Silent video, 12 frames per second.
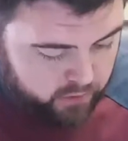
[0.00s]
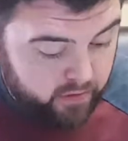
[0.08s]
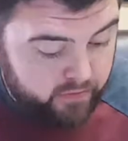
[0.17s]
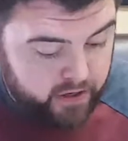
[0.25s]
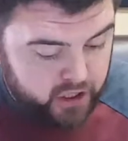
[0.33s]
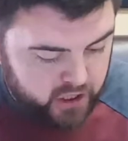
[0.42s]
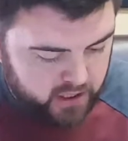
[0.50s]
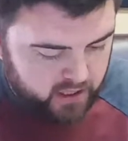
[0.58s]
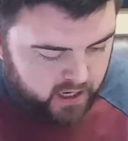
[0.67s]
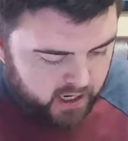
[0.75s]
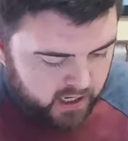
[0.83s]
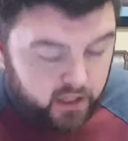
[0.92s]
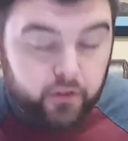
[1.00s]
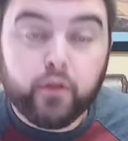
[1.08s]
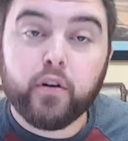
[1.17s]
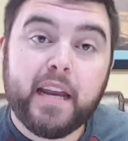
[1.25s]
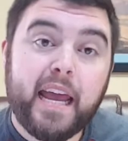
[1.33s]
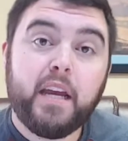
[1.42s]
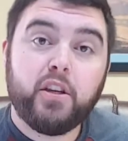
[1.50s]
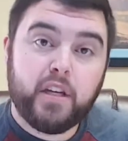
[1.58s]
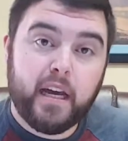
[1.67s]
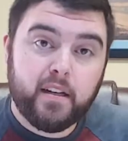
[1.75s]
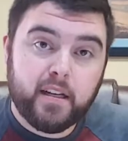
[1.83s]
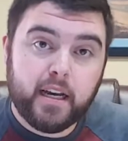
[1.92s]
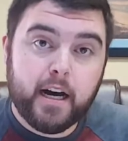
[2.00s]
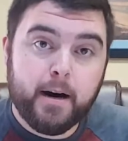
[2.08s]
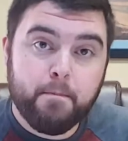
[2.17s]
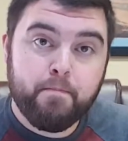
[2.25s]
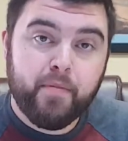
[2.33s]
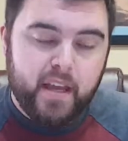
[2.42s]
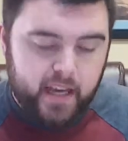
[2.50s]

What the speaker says: for the vision is for days yet to come.